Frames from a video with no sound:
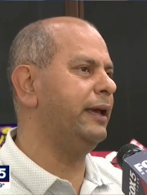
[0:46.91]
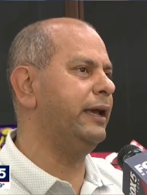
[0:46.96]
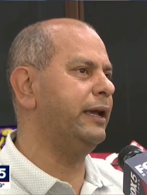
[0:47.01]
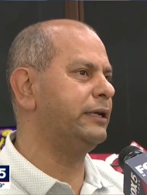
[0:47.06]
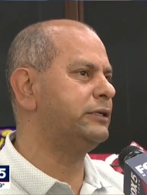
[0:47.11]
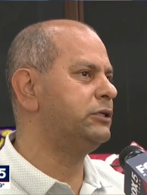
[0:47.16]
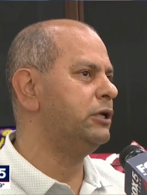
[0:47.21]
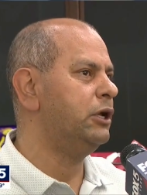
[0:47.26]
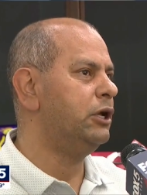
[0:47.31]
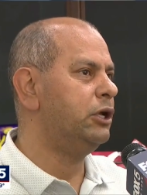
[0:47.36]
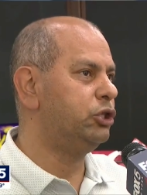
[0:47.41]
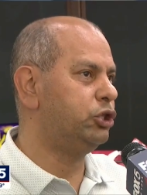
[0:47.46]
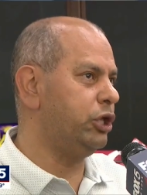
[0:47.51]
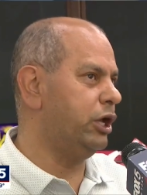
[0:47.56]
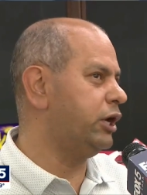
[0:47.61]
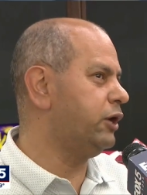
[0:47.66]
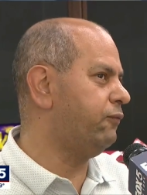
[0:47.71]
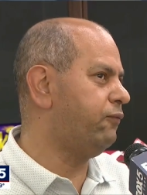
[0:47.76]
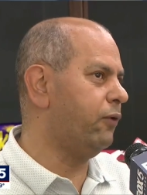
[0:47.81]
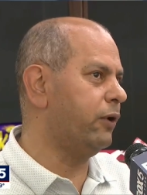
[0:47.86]
eggs
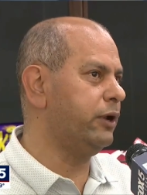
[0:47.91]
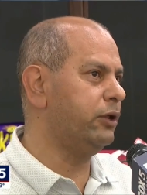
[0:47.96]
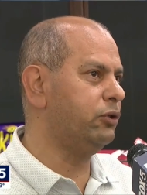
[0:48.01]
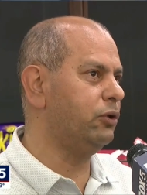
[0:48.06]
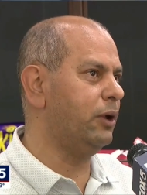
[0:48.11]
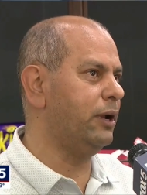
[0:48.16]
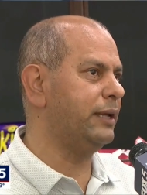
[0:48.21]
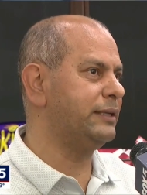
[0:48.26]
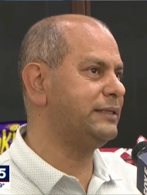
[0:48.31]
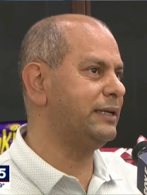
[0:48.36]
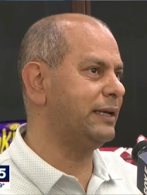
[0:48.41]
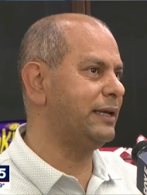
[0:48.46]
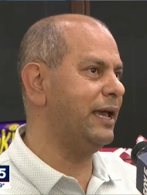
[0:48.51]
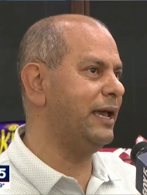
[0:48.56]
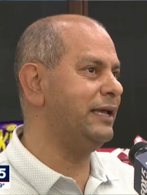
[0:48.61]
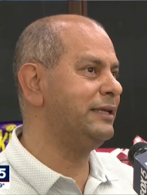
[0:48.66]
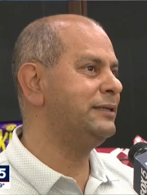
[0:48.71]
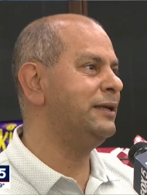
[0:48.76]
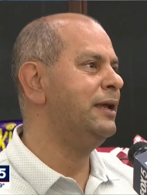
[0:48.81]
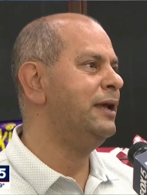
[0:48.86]
$30, $40 a
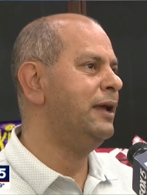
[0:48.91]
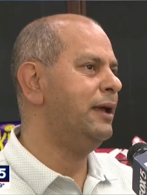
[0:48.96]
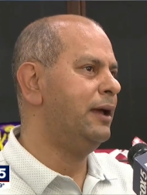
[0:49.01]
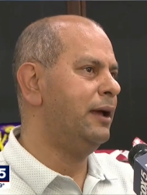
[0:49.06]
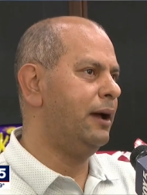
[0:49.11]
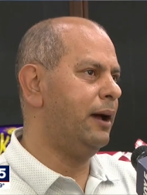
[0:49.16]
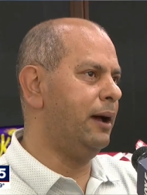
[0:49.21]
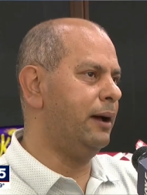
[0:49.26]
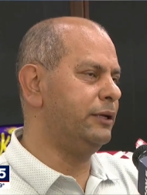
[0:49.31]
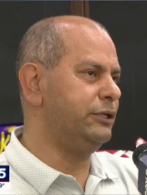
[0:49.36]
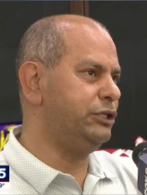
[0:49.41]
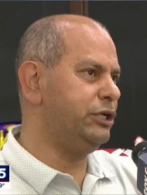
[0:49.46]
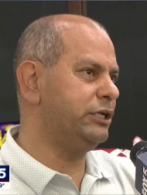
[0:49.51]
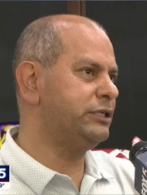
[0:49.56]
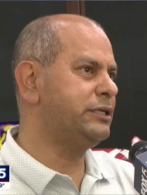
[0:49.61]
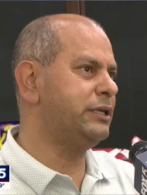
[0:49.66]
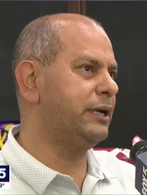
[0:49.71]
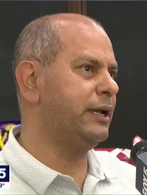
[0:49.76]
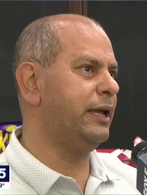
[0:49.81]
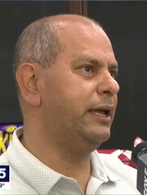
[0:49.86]
case. and uh,
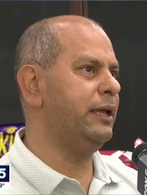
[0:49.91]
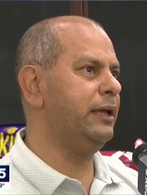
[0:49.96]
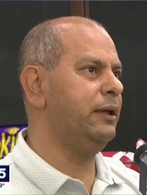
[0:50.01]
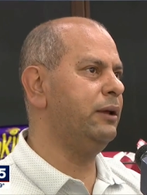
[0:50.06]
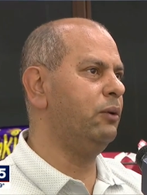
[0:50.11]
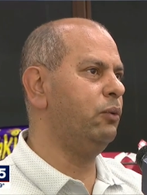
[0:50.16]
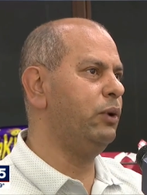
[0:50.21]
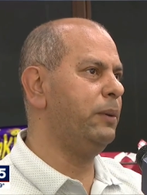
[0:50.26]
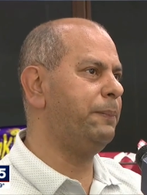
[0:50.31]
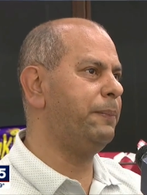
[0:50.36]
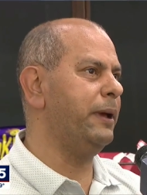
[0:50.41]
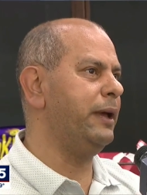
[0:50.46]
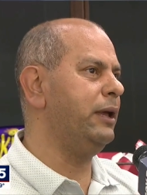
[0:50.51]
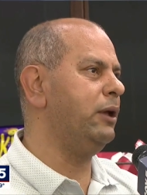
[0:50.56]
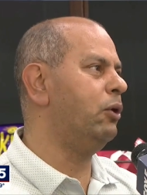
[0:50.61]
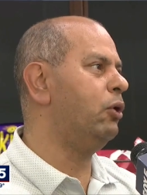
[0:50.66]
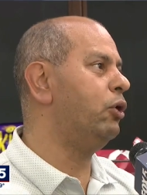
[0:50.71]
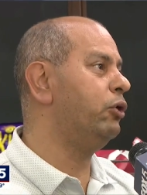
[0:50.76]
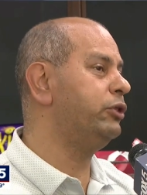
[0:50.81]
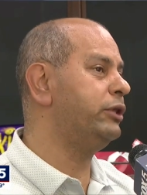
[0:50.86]
yesterday, we
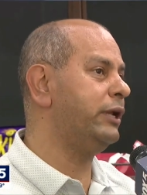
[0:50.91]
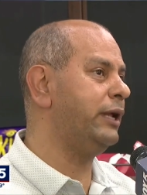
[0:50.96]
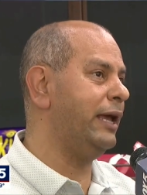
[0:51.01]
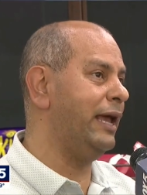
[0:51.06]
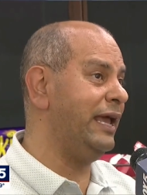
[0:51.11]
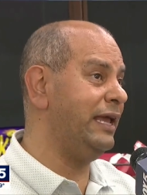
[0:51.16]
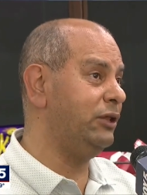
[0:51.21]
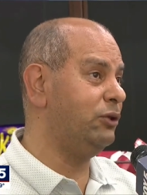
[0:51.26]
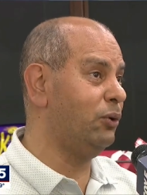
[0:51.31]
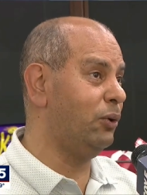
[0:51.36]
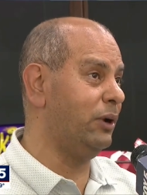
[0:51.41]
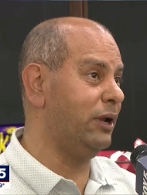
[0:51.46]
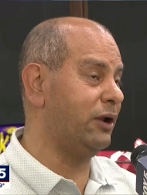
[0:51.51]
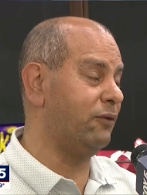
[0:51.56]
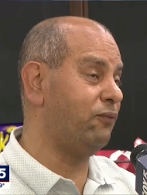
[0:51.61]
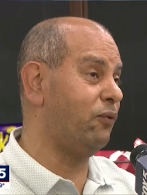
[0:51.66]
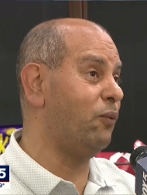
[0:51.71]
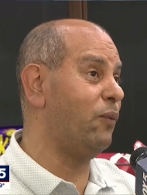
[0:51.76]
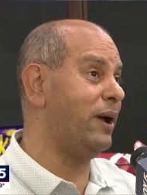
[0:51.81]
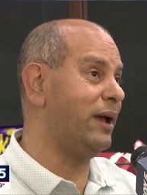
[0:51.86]
paid
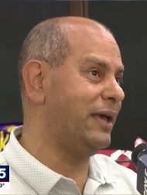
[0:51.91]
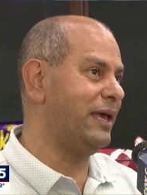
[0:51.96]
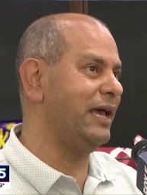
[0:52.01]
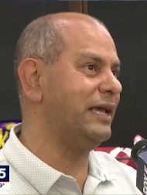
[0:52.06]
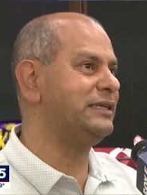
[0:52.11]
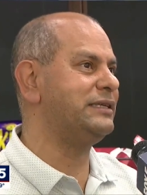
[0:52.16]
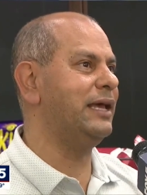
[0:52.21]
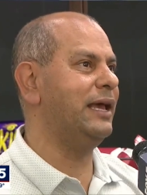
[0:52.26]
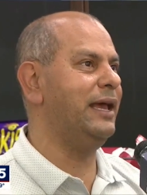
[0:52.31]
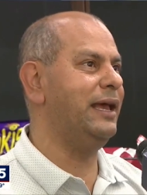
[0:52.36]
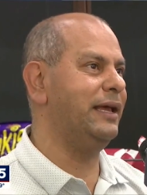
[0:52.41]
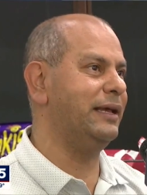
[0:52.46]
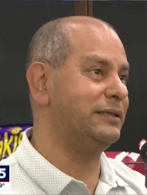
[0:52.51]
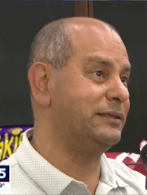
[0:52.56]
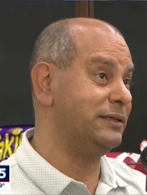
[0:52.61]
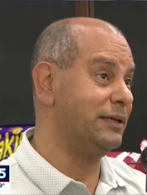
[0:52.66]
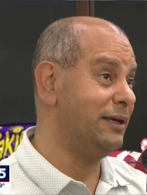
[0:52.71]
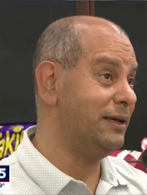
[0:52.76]
$108 for one case of eggs.